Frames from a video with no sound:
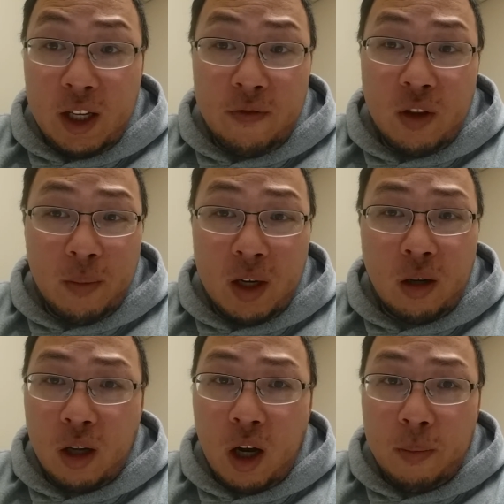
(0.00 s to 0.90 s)
even the
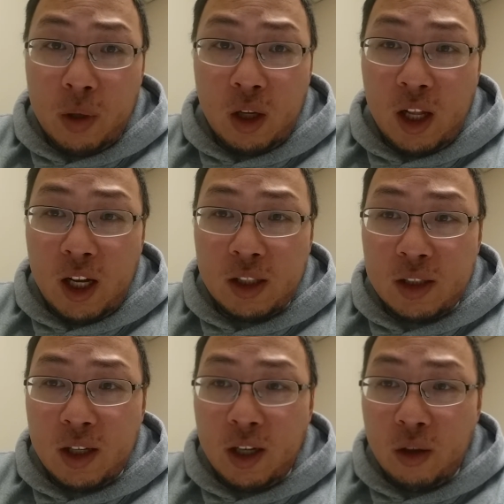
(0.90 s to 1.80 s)
middle upper
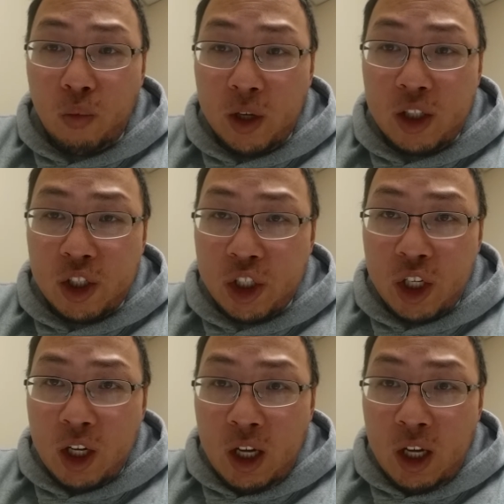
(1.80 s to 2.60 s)
class and the rich